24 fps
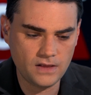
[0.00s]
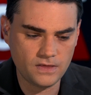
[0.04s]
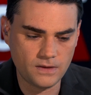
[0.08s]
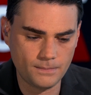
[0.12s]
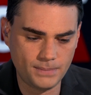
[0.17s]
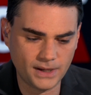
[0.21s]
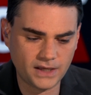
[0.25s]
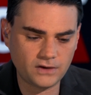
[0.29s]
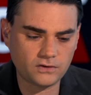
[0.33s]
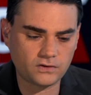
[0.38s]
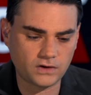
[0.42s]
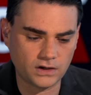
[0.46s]
The
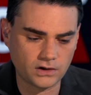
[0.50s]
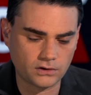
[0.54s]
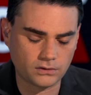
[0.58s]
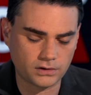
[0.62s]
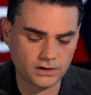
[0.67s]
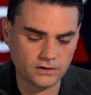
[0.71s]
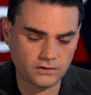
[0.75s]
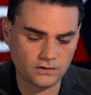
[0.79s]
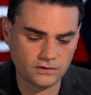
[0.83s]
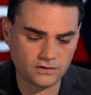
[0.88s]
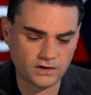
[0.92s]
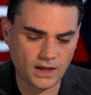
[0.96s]
biggest
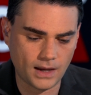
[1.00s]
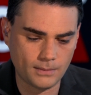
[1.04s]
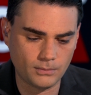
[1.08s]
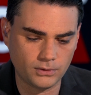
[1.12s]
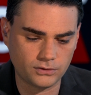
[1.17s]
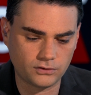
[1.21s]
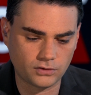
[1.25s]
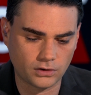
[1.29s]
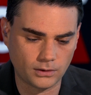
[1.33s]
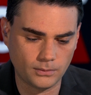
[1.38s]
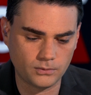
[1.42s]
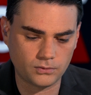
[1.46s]
increases came
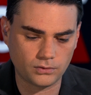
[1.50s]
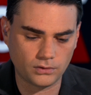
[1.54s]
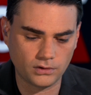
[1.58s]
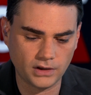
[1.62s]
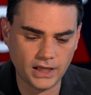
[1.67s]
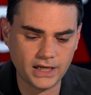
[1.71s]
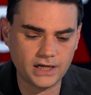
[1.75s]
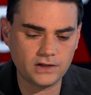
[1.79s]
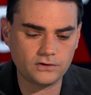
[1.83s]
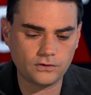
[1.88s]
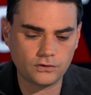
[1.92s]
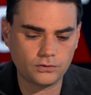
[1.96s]
with terms
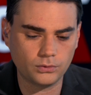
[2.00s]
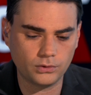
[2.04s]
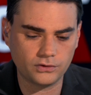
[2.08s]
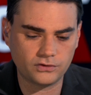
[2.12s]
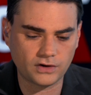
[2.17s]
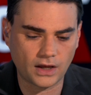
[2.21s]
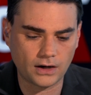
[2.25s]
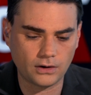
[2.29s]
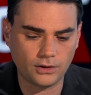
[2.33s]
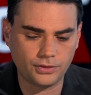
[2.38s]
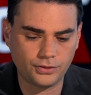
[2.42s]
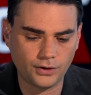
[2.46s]
related to
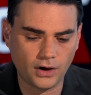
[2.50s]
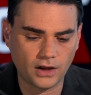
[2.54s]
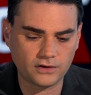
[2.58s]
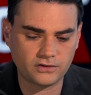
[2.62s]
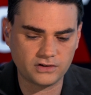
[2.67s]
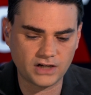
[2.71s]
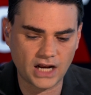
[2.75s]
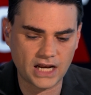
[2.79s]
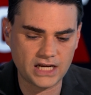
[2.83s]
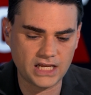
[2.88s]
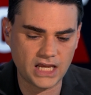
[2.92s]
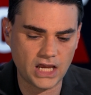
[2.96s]
suicidal
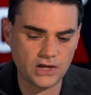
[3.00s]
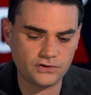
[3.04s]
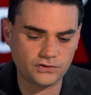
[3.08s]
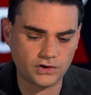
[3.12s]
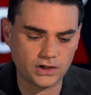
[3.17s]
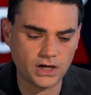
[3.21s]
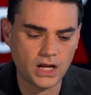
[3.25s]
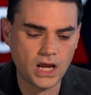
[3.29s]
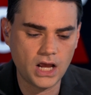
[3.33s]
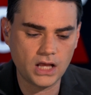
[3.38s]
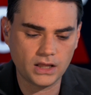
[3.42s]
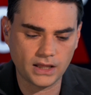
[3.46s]
thoughts and
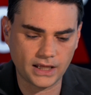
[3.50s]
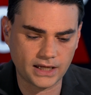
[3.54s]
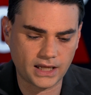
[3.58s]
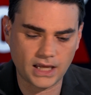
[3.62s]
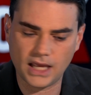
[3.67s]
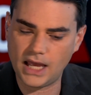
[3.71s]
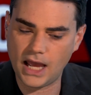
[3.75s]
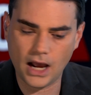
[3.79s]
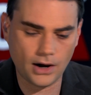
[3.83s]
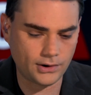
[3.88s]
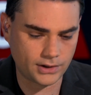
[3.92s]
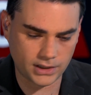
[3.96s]
ideation,
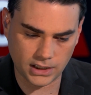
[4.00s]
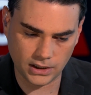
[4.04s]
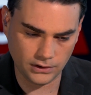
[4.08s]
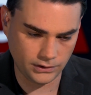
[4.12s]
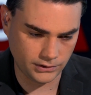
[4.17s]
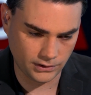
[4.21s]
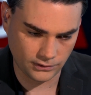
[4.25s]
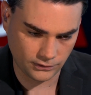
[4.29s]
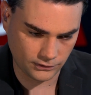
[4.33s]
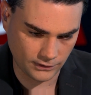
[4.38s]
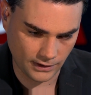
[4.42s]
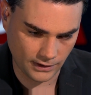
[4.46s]
like how to kill